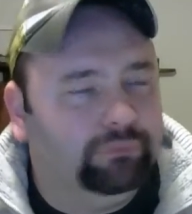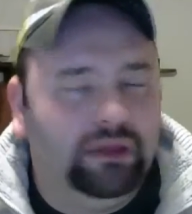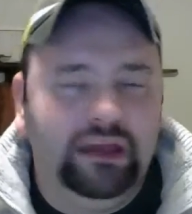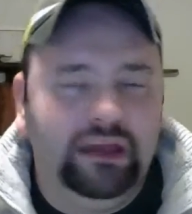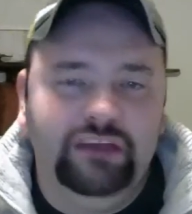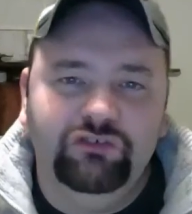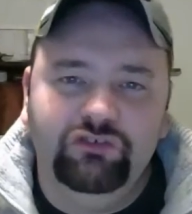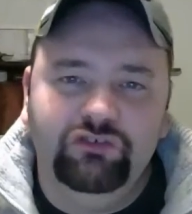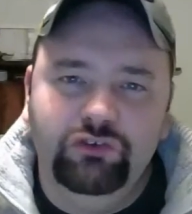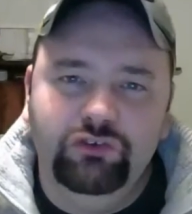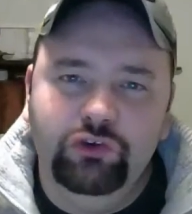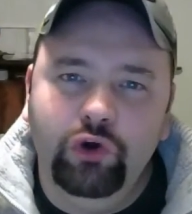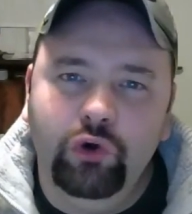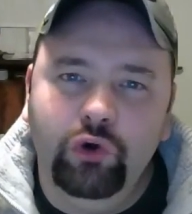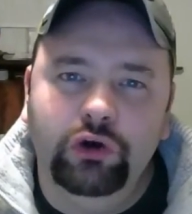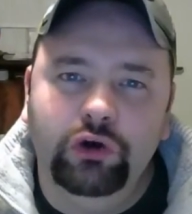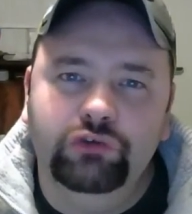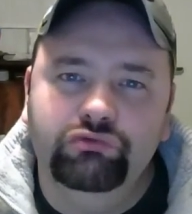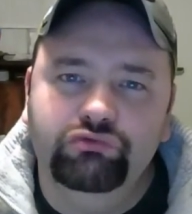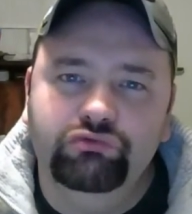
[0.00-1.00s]

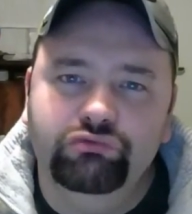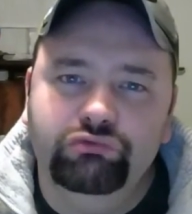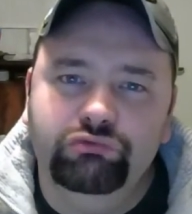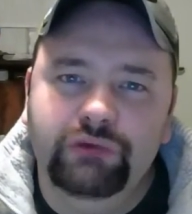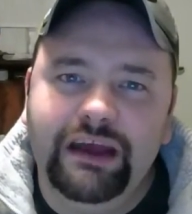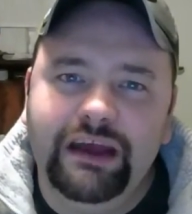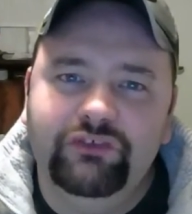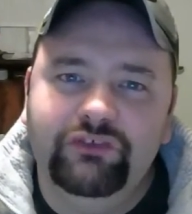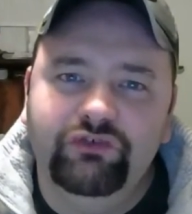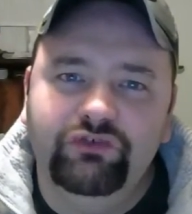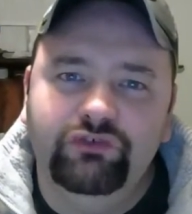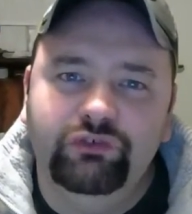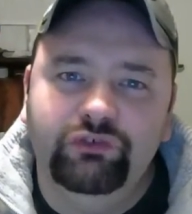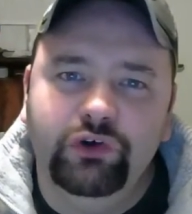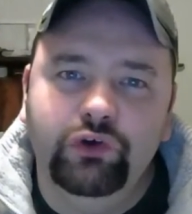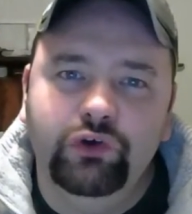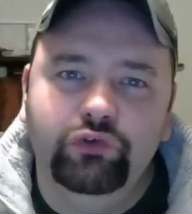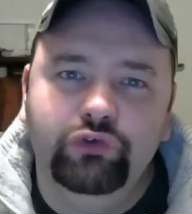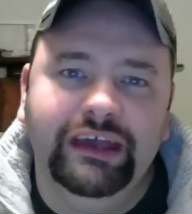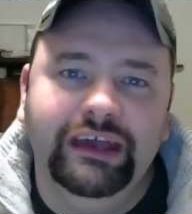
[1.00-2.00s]
as red
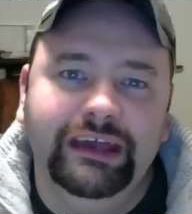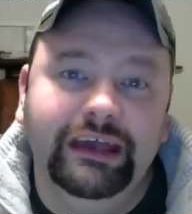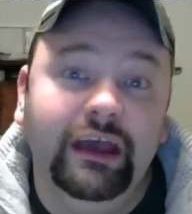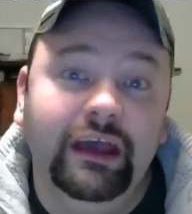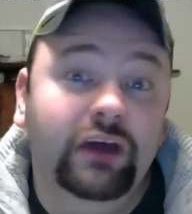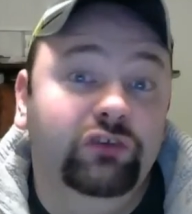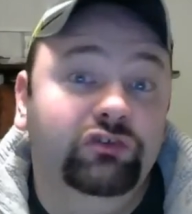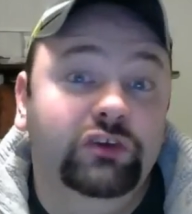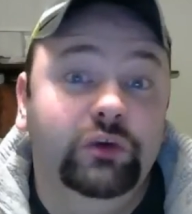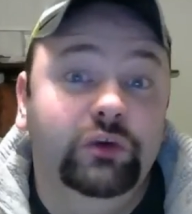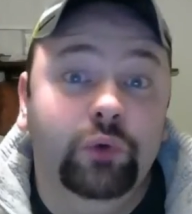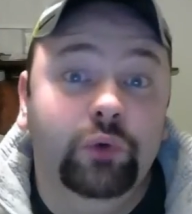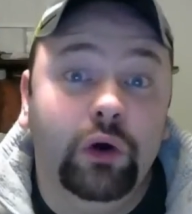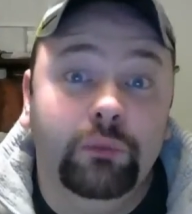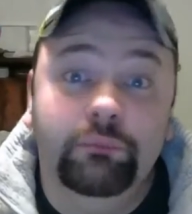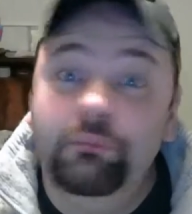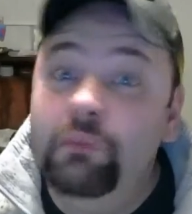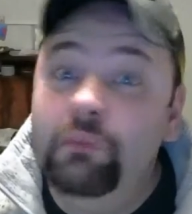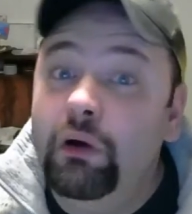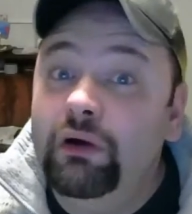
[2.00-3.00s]
fruity as you
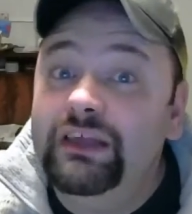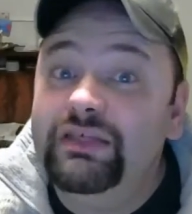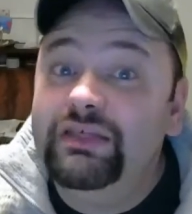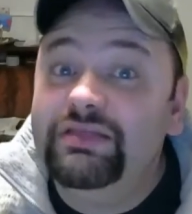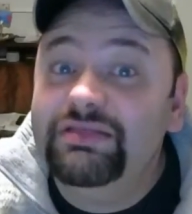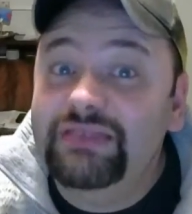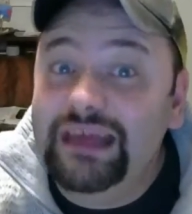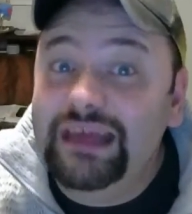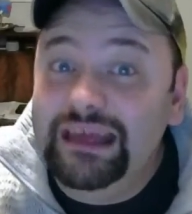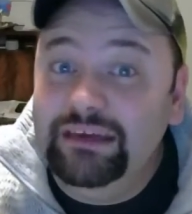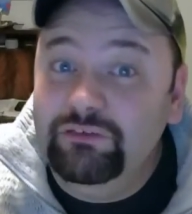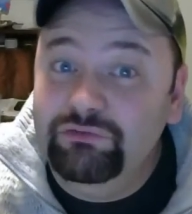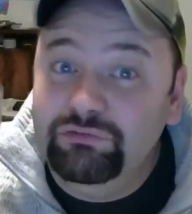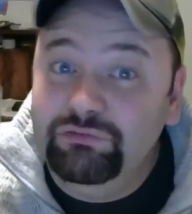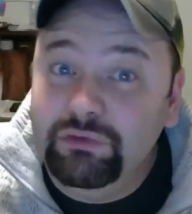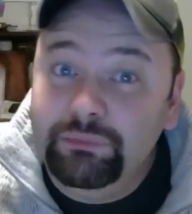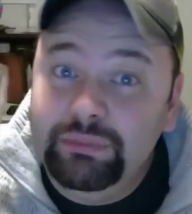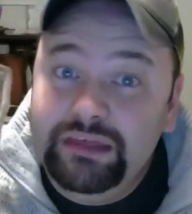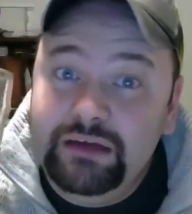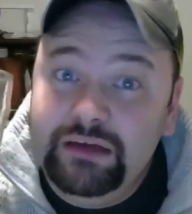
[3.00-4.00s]
might think
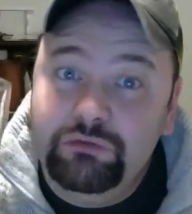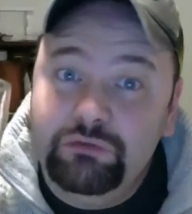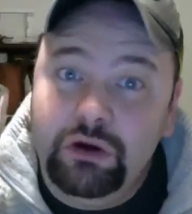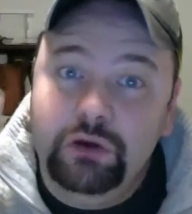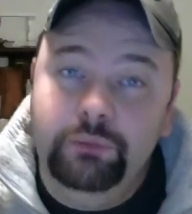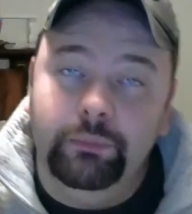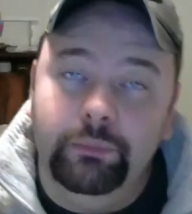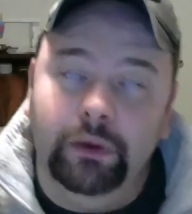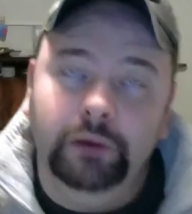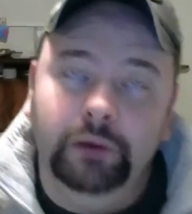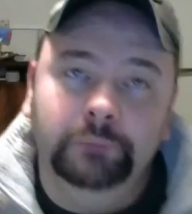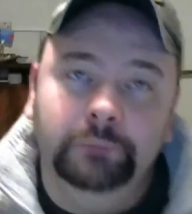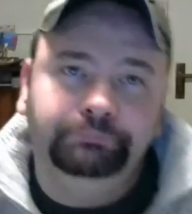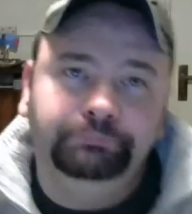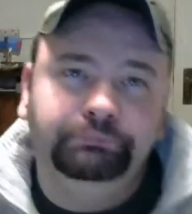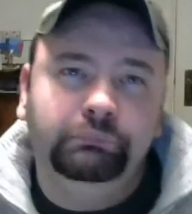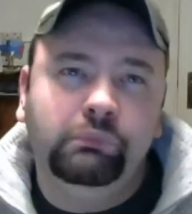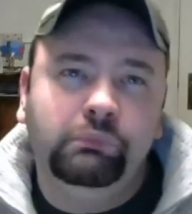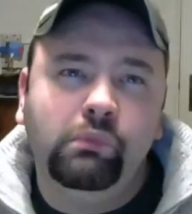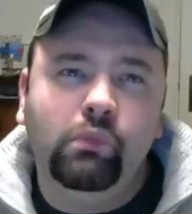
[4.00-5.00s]
from the aroma,
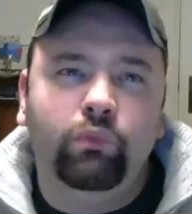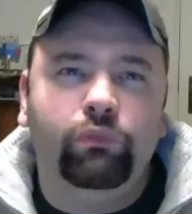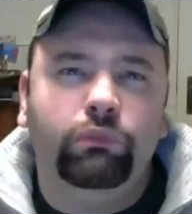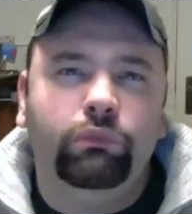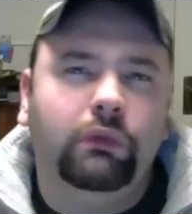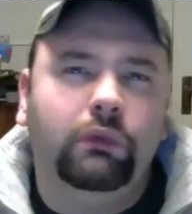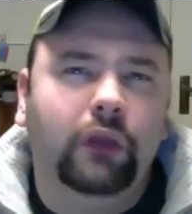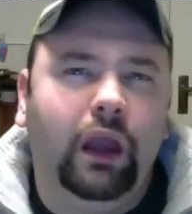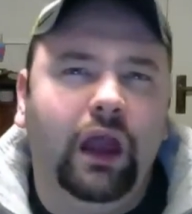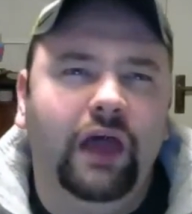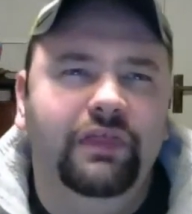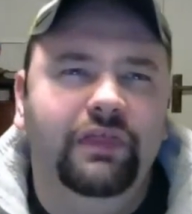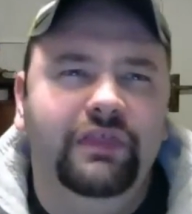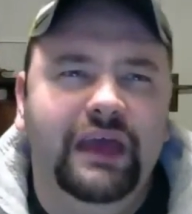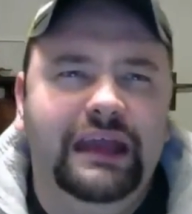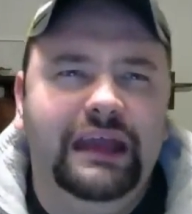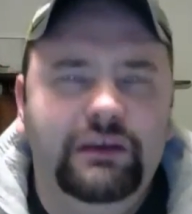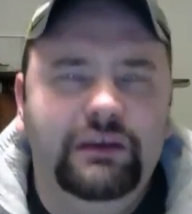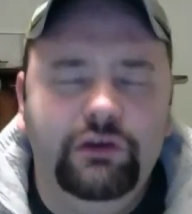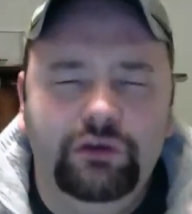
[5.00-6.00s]
and
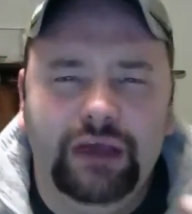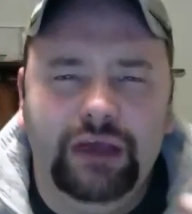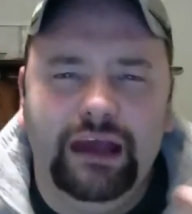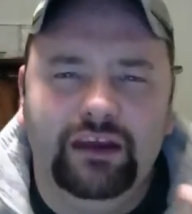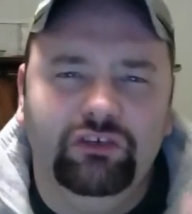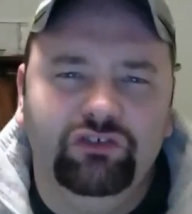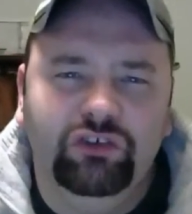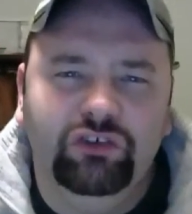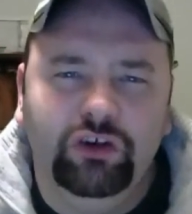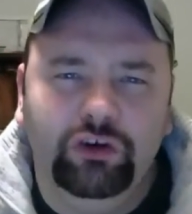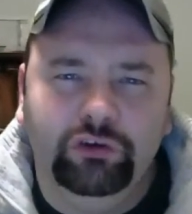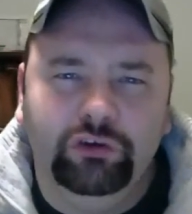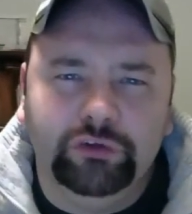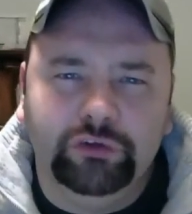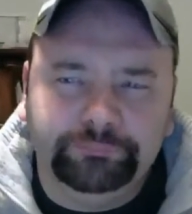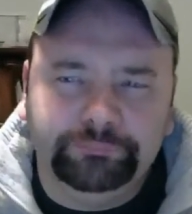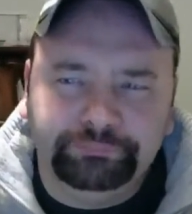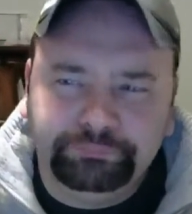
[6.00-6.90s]
then you get a sort of